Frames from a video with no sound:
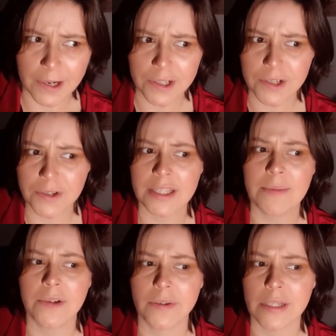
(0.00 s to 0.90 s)

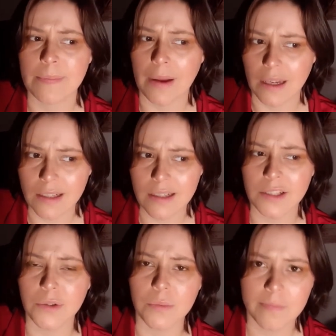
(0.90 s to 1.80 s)
characters seem to
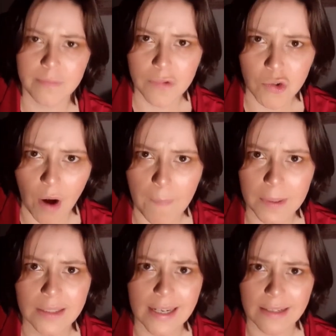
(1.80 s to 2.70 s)
respond to
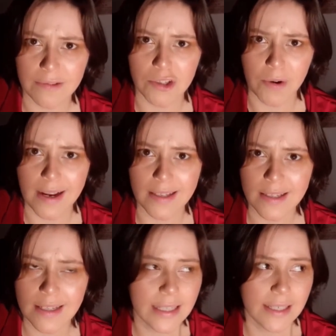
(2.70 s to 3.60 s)
trauma and
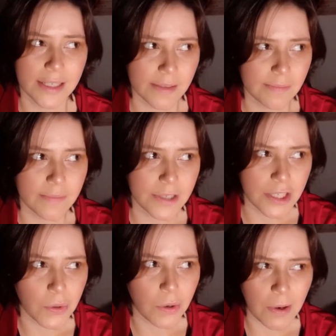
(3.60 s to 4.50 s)
stress,
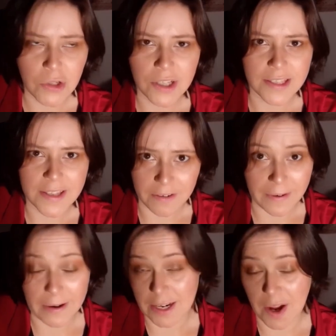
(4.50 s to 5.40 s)
to emotions that
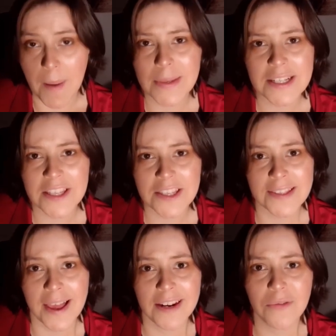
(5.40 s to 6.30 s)
are very common
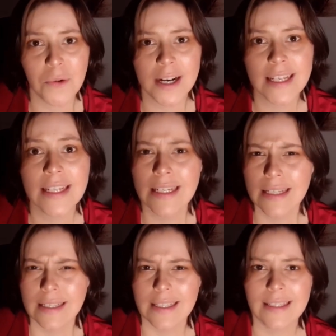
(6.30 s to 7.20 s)
in this line of work,
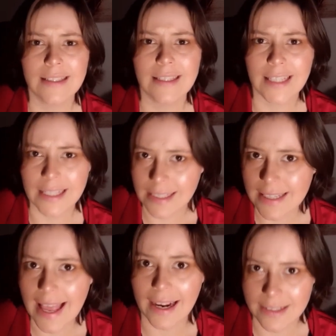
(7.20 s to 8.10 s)
in the
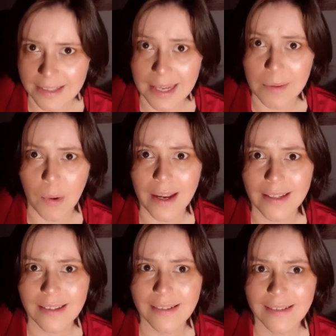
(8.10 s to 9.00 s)
exact same
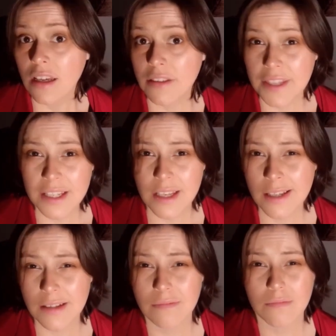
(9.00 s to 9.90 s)
ways.
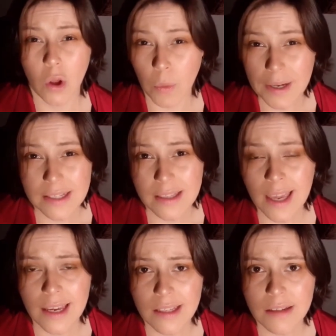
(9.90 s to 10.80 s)
This isn't
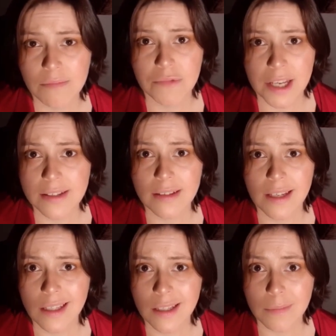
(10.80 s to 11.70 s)
always the case.
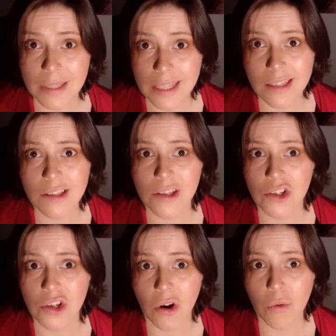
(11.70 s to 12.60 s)
Jason Gideon begins
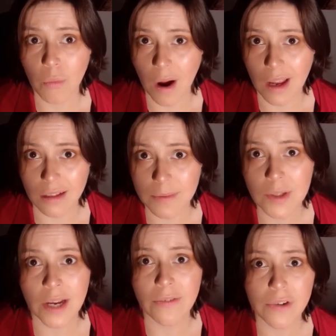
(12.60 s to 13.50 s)
the show
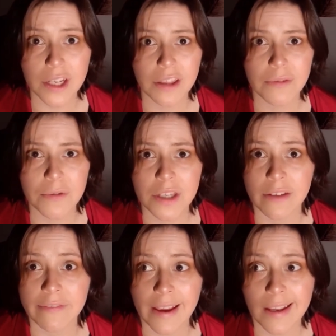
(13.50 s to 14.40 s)
while suffering through
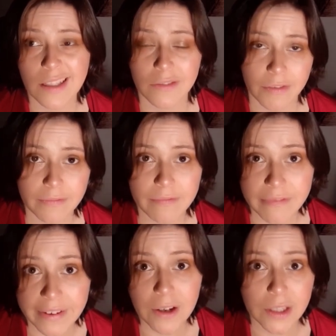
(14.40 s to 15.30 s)
the effects of a
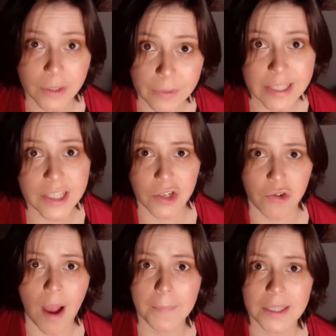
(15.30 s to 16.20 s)
fairly
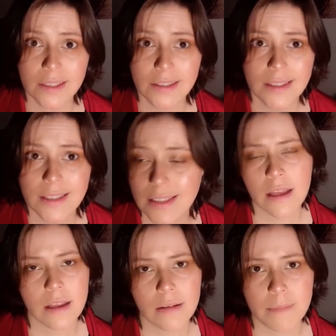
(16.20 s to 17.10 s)
recent trauma.
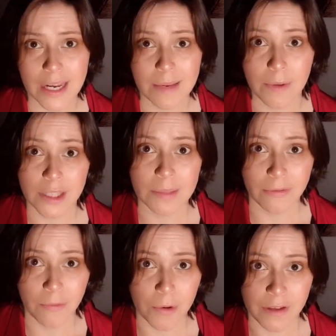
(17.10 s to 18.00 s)
Many
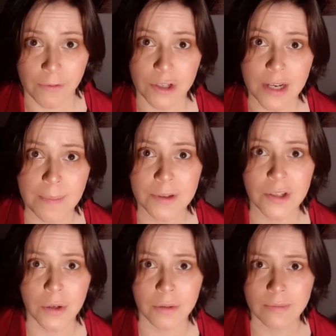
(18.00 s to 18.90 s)
months before the first
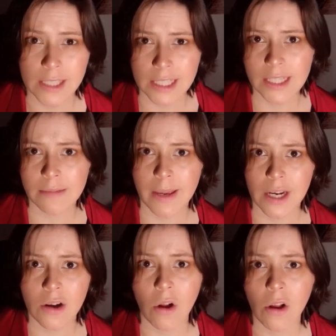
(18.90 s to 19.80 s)
episode, Gideon
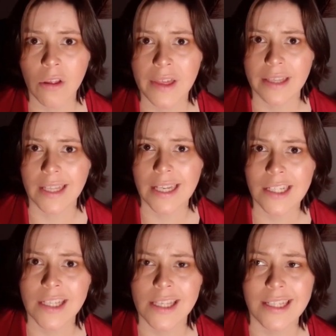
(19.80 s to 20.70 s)
made a call that
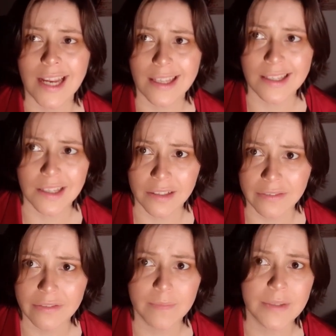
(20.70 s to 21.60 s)
led to the deaths
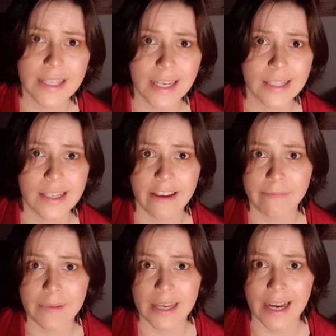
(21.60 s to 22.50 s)
of six
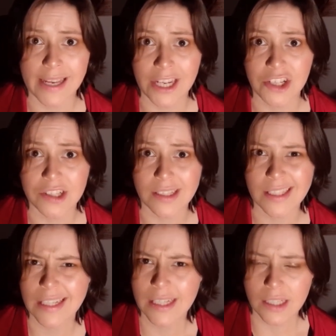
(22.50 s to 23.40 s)
F B I
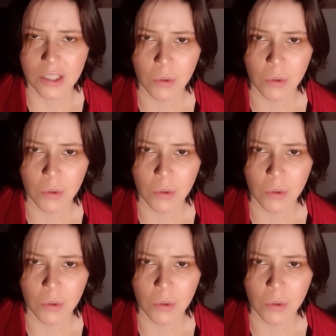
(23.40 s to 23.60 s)
agents,